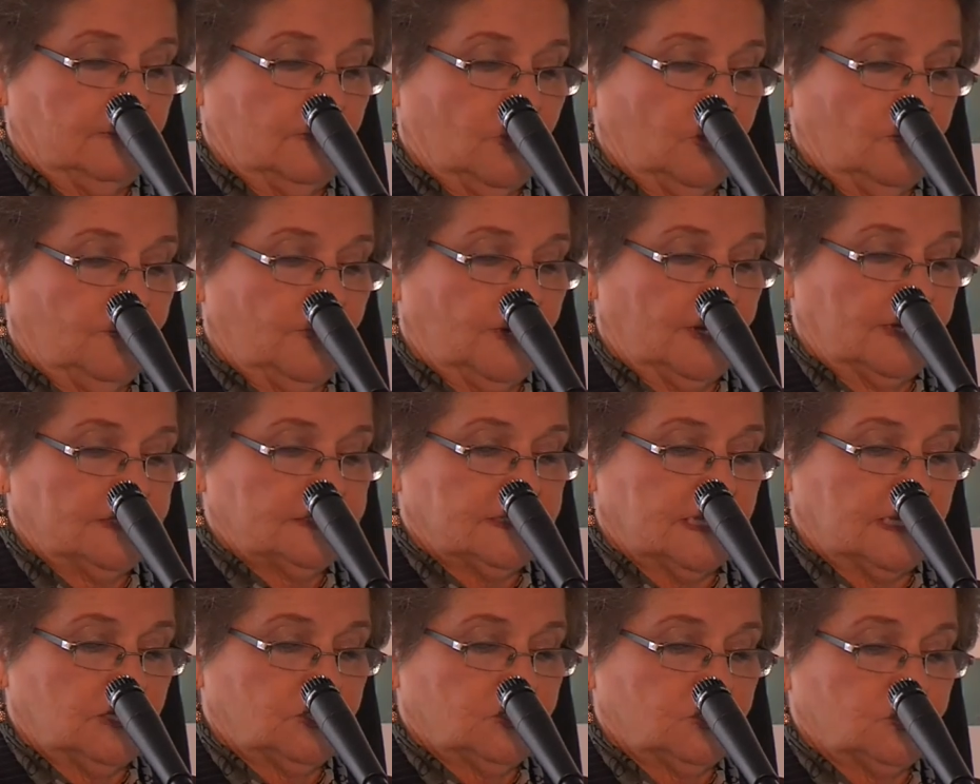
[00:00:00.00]

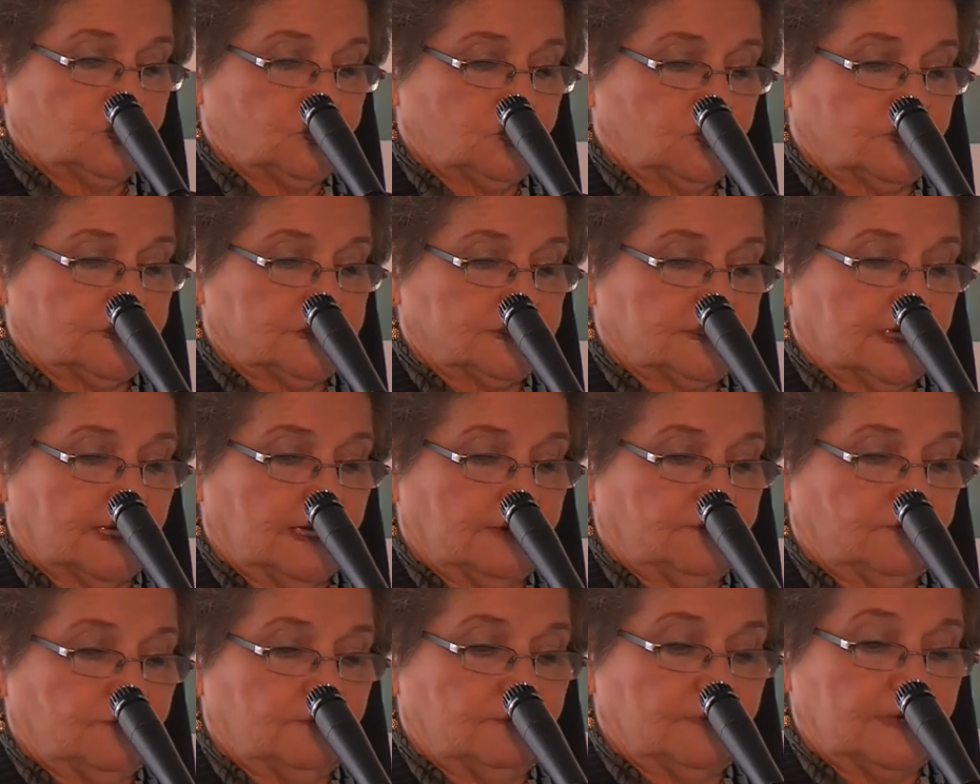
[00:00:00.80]
Mobilization should
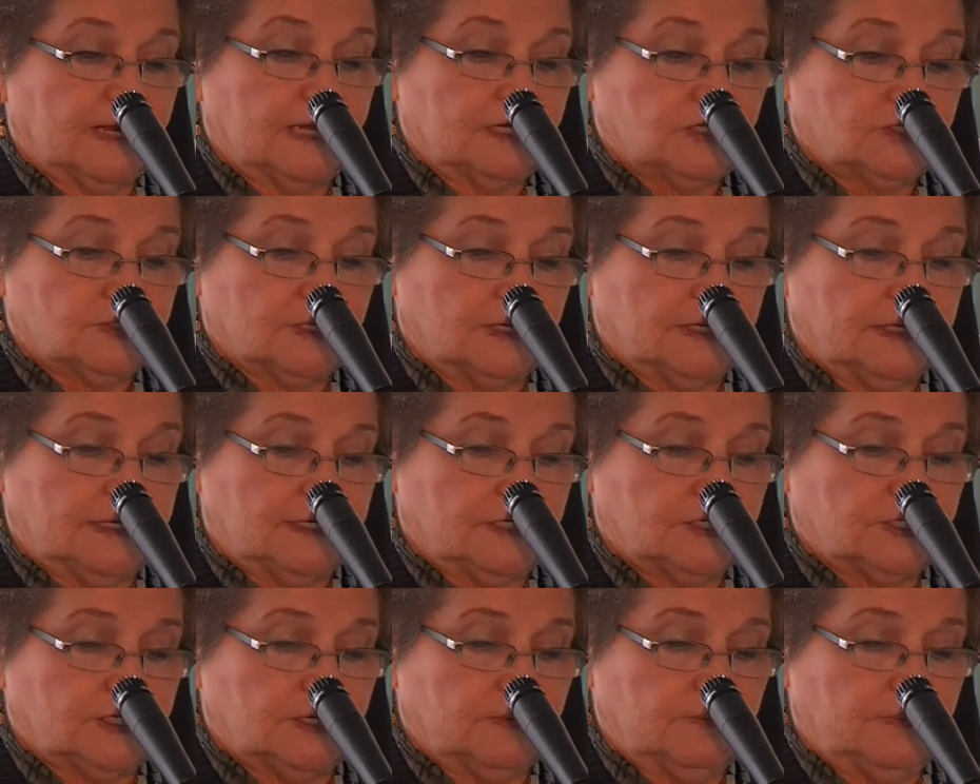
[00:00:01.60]
start from national
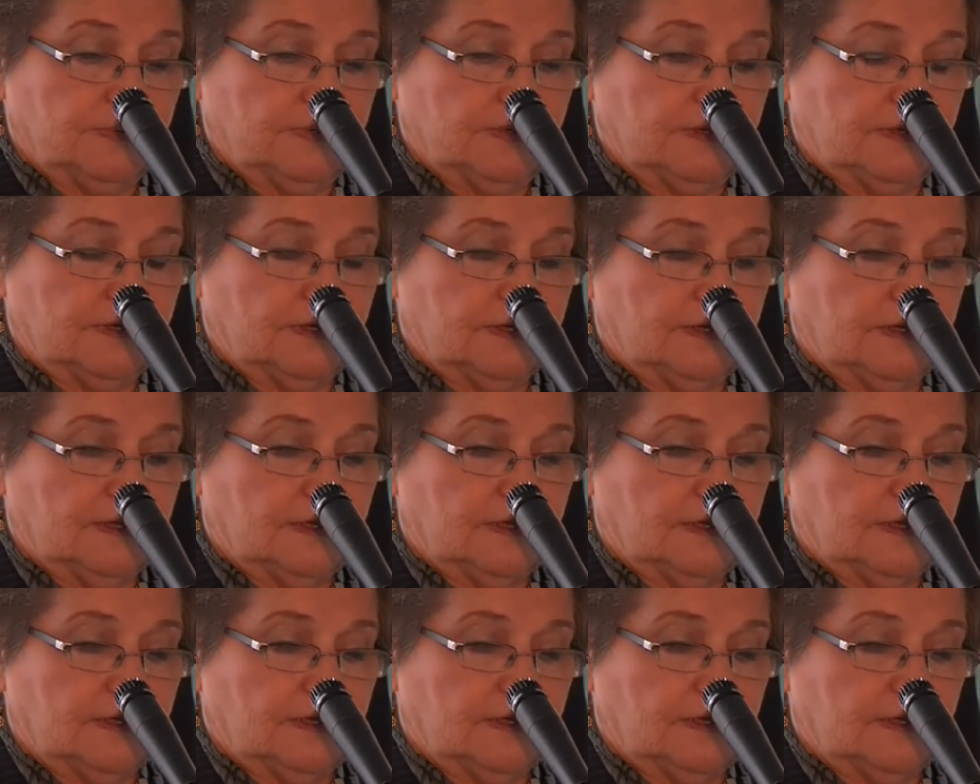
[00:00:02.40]
leadership,